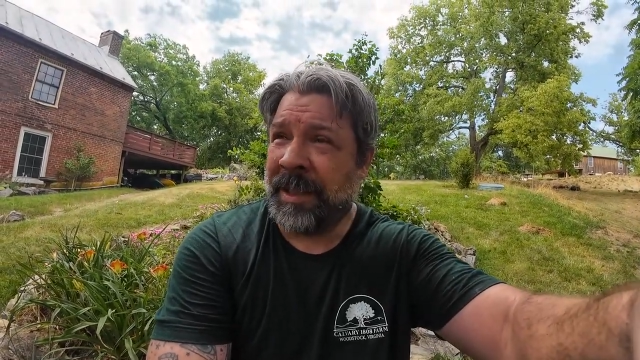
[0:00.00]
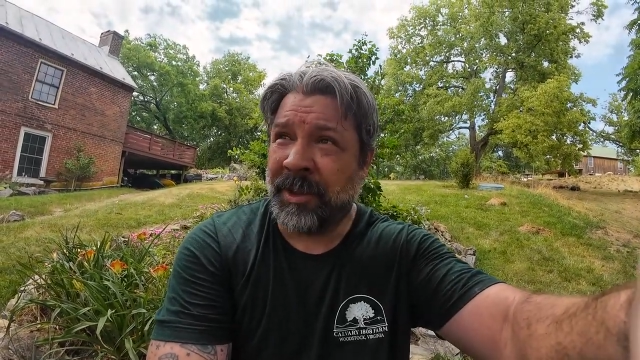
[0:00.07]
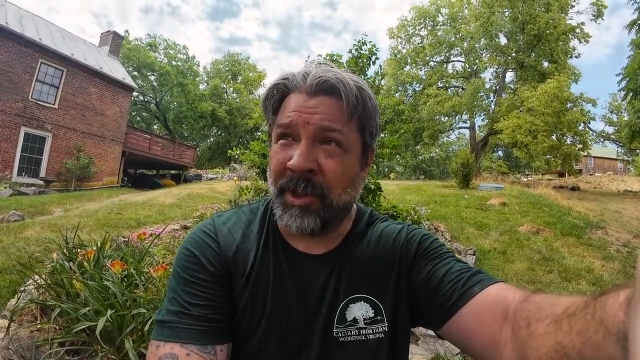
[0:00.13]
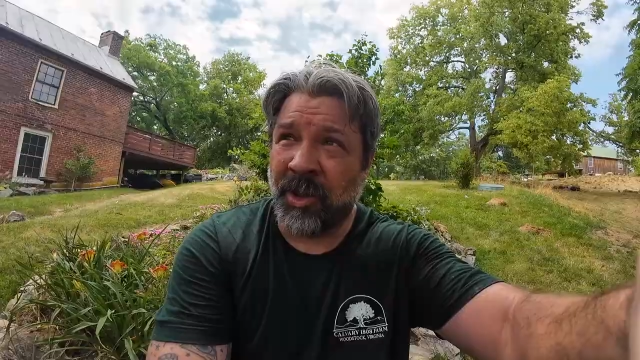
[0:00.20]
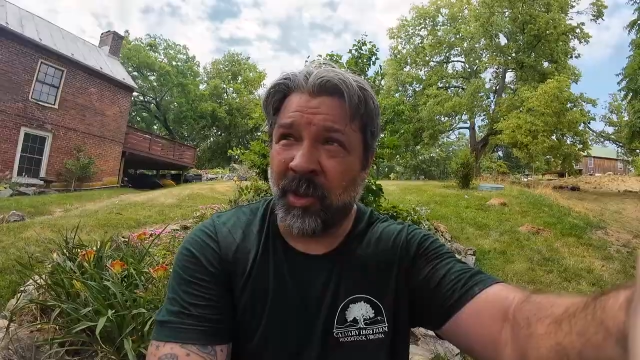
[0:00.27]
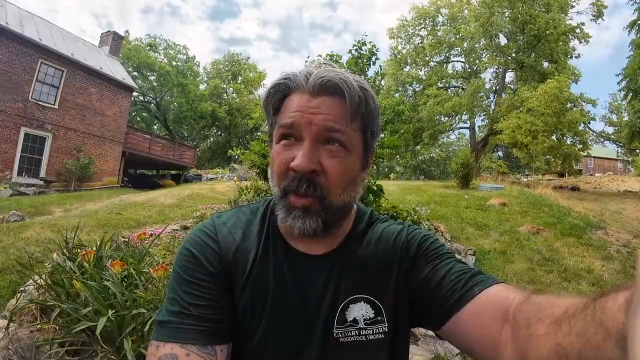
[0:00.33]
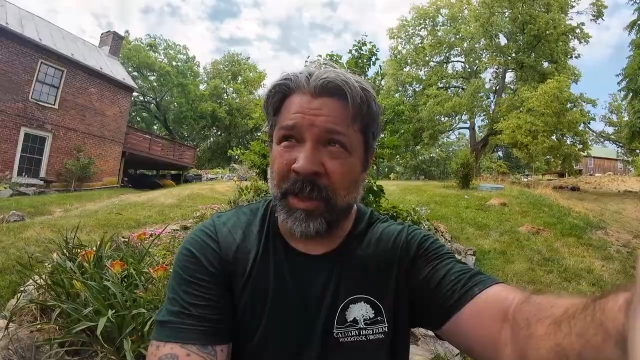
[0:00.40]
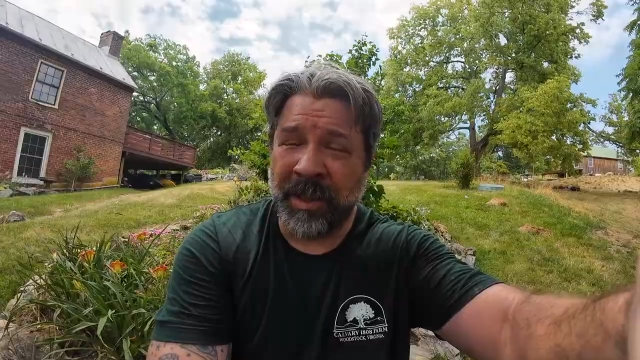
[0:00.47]

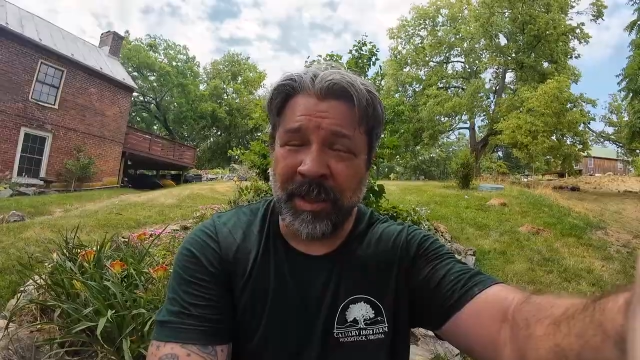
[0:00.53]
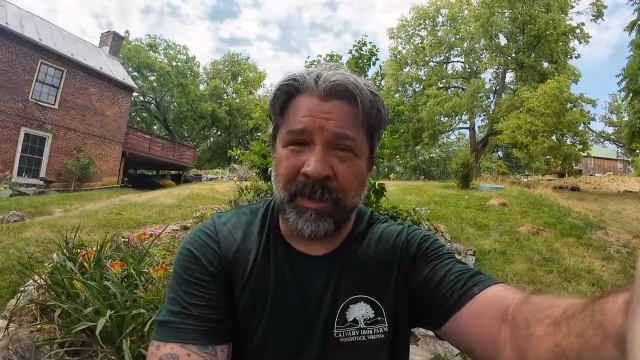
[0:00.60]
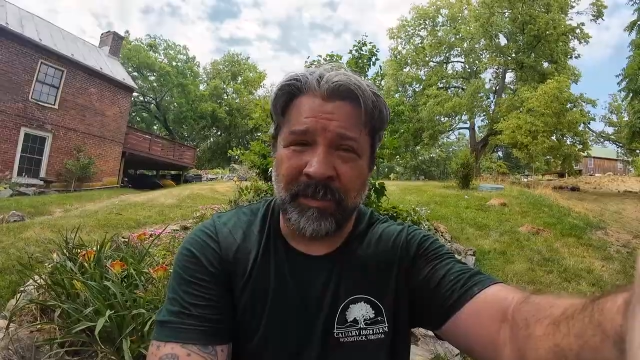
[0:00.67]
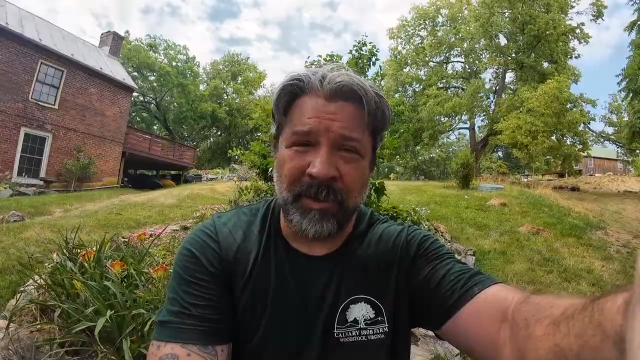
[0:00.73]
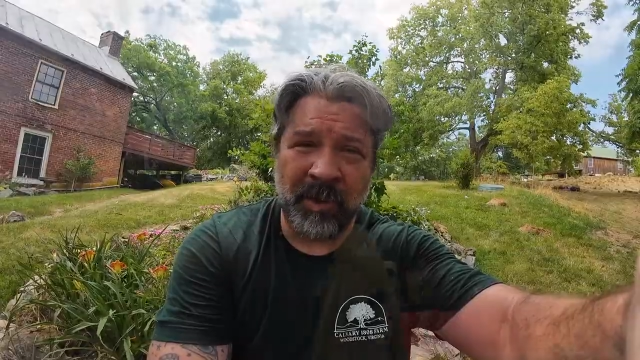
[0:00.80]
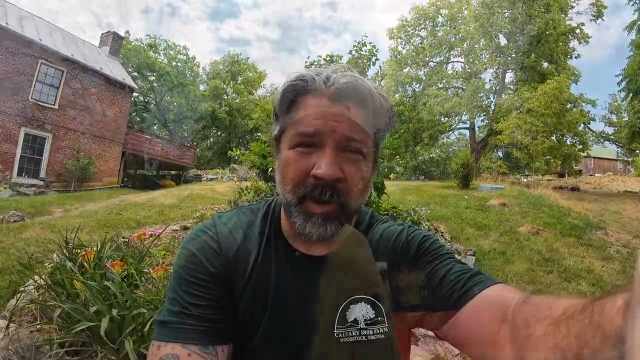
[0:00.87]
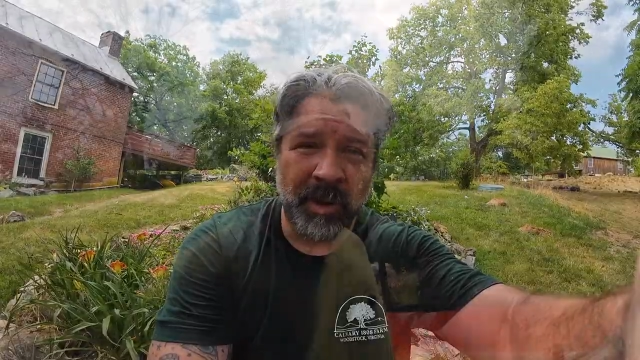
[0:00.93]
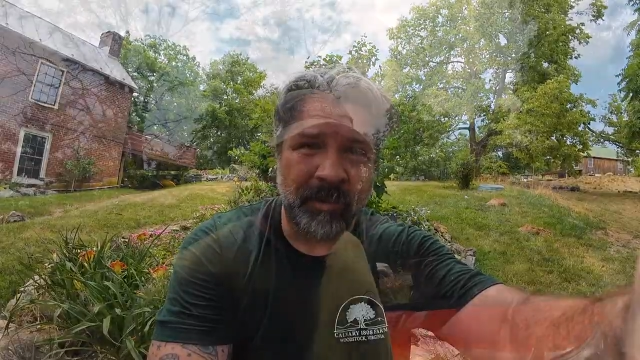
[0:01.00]
good weekend
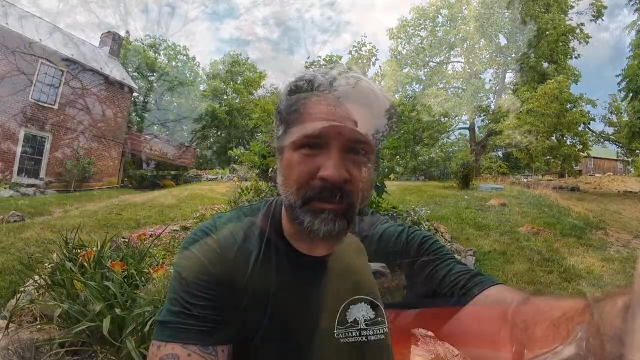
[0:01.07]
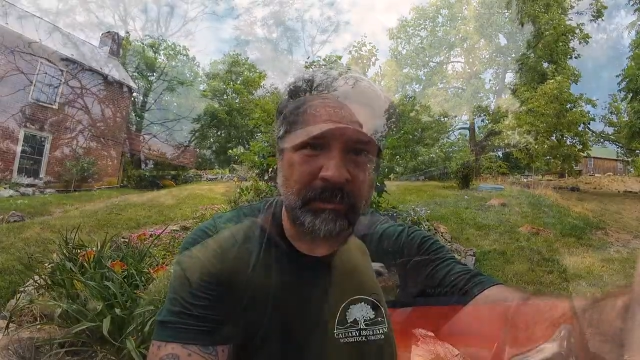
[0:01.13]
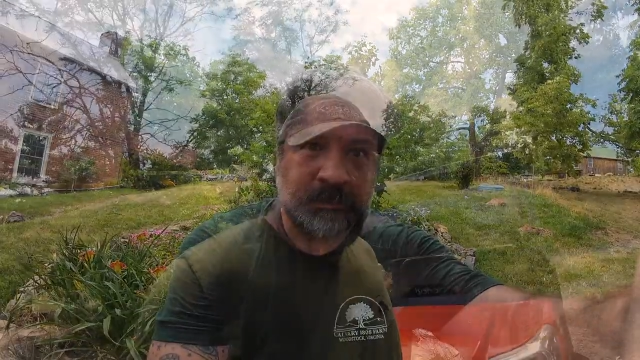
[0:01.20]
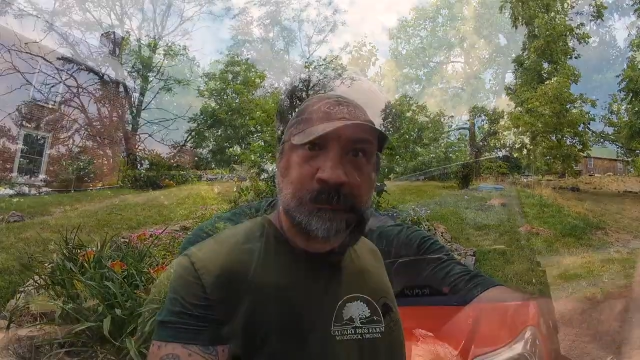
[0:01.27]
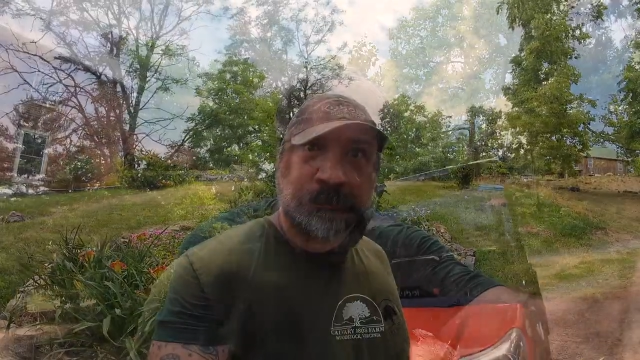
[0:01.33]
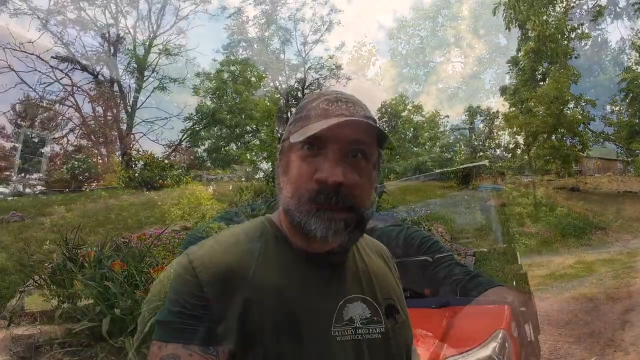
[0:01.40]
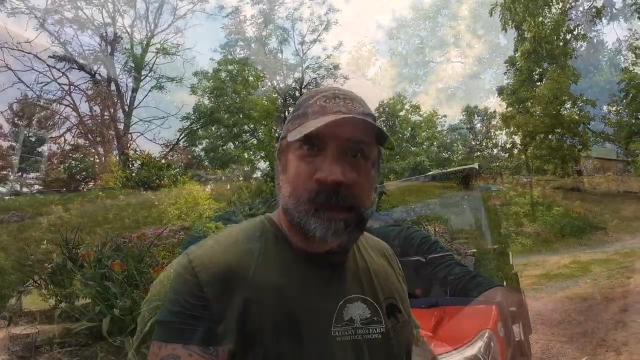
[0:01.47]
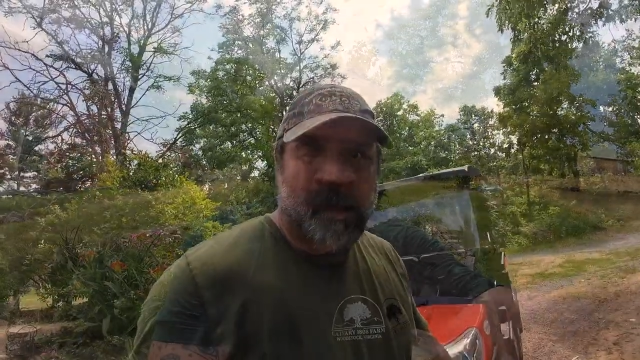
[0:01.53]
for it.
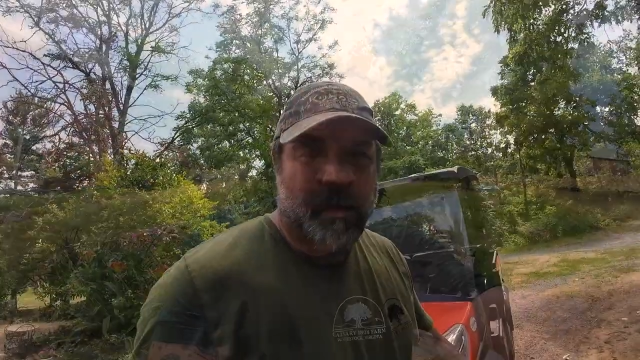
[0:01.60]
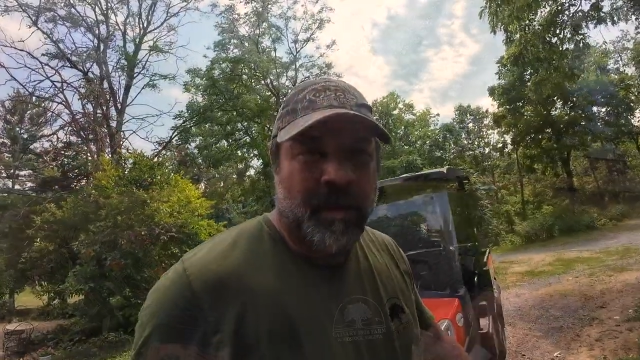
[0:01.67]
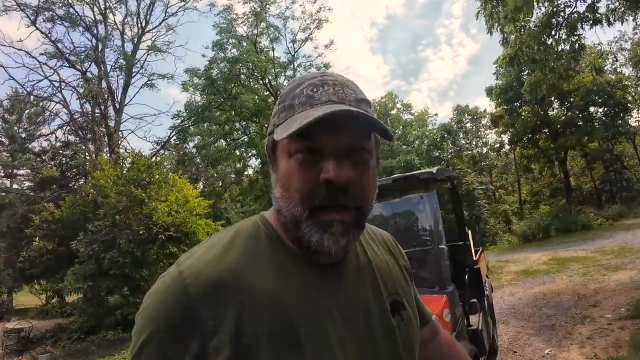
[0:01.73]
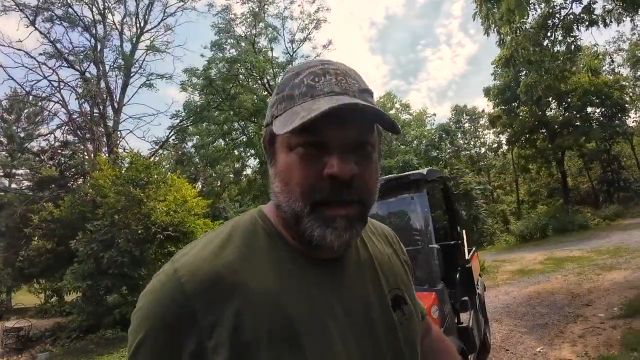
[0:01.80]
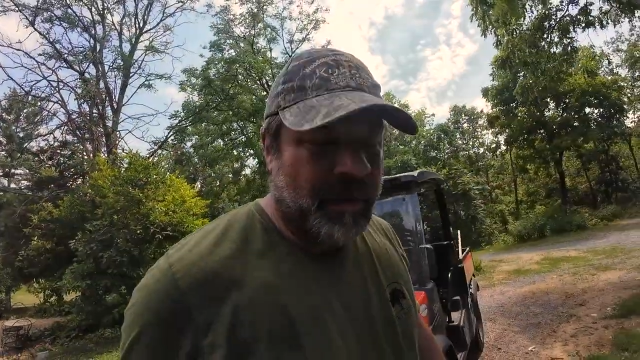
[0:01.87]
All right,